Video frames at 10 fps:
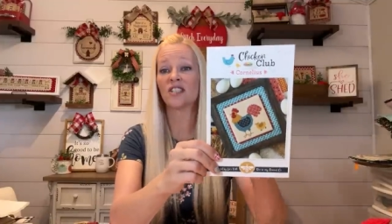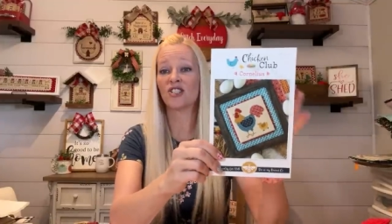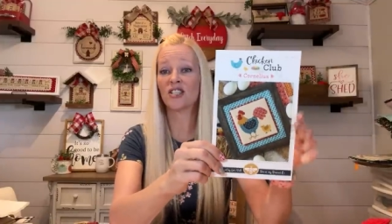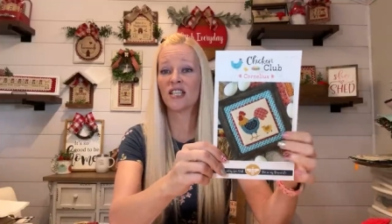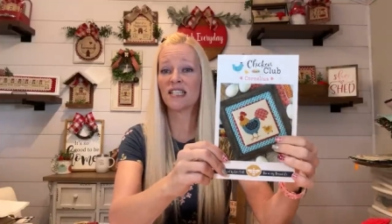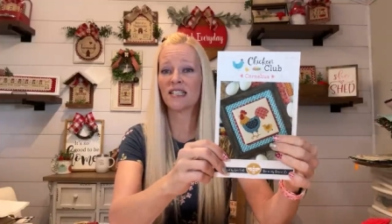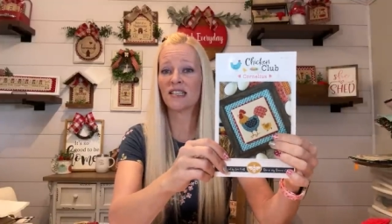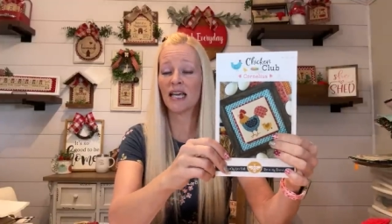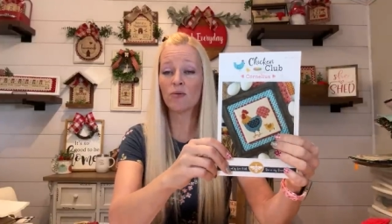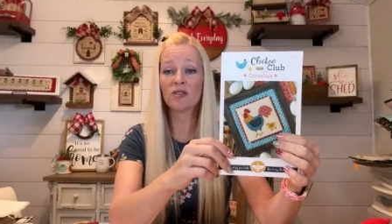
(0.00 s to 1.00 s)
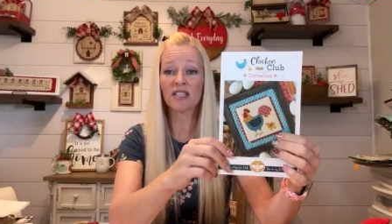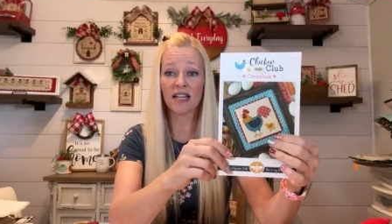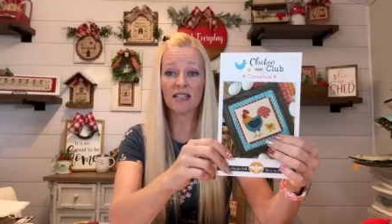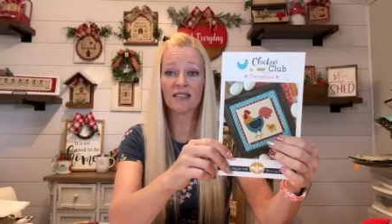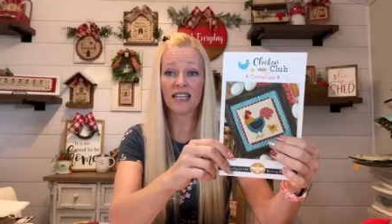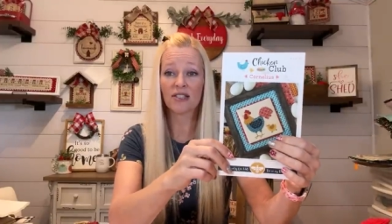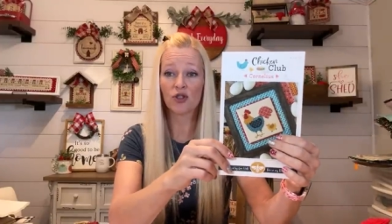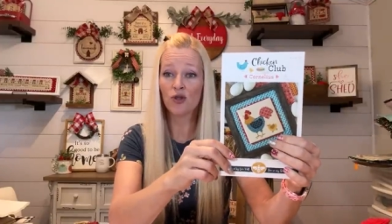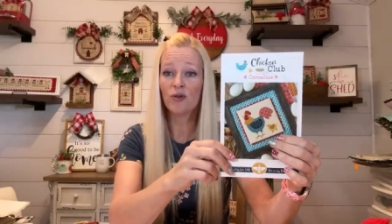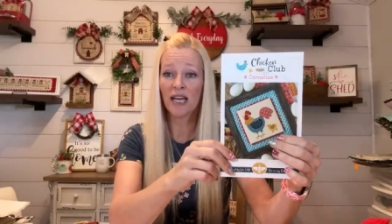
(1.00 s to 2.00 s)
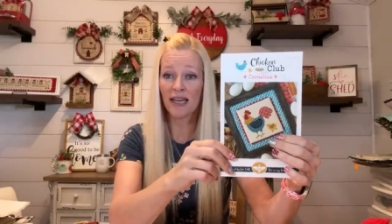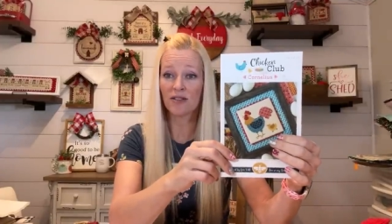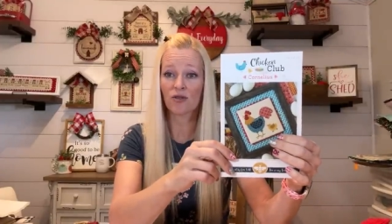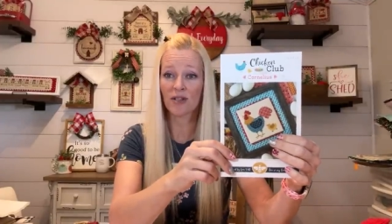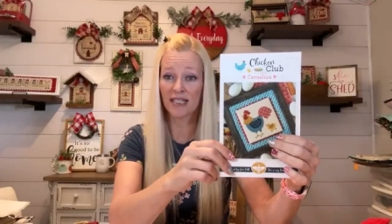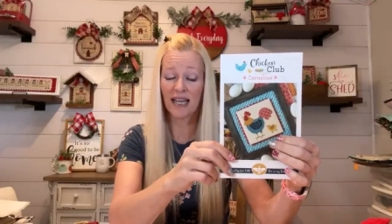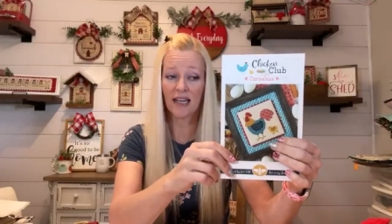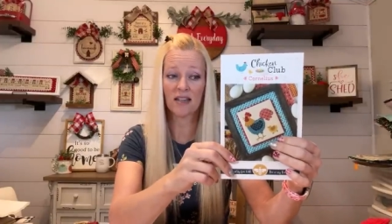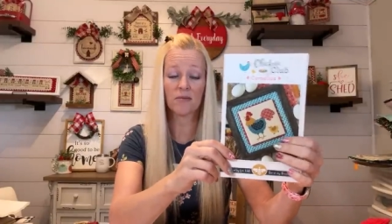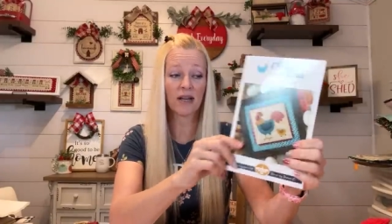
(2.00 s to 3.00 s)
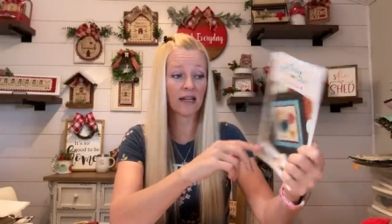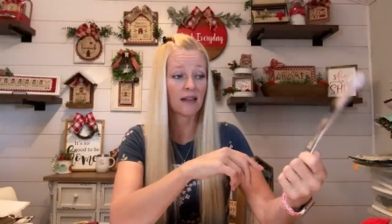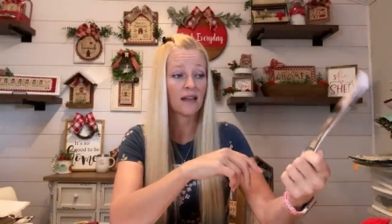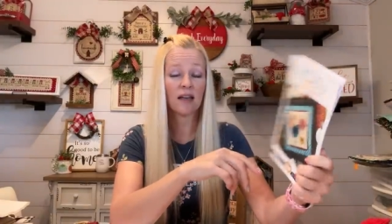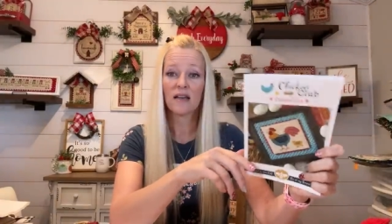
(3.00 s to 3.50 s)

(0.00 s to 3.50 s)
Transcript: stitching this, they were done in like two days or a day. And I'm like,